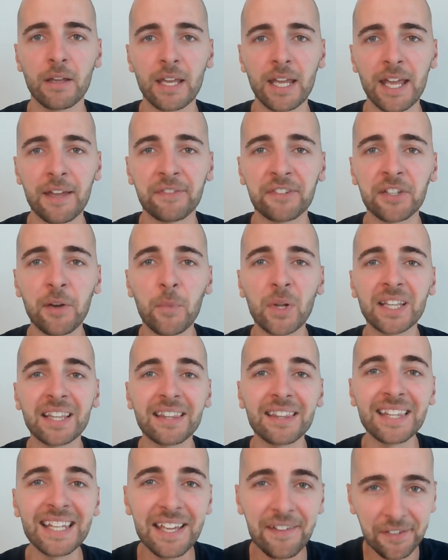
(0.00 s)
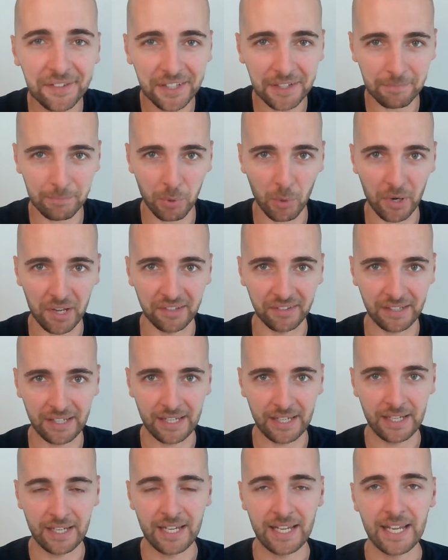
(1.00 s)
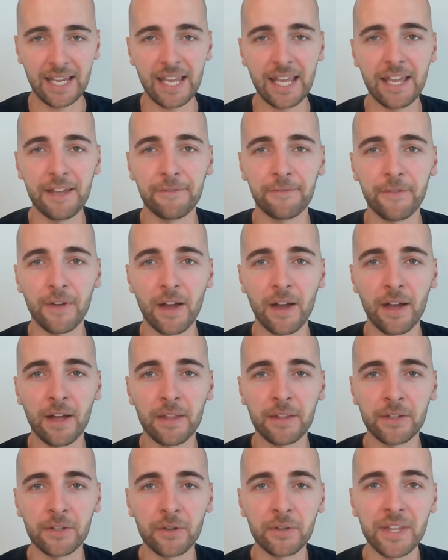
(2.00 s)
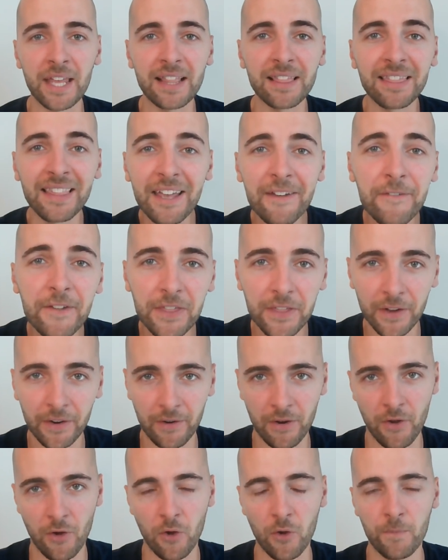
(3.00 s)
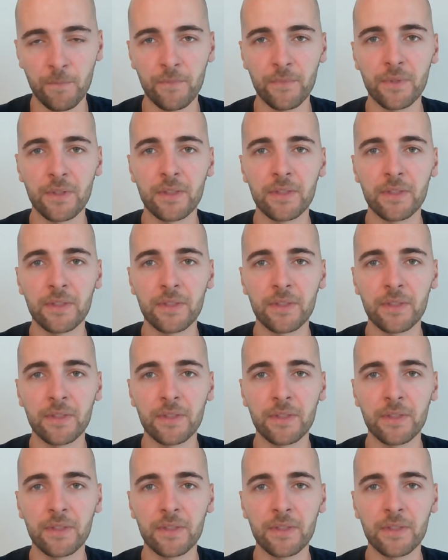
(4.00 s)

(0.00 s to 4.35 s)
If someone lives in Boise, if you know, they live in their home,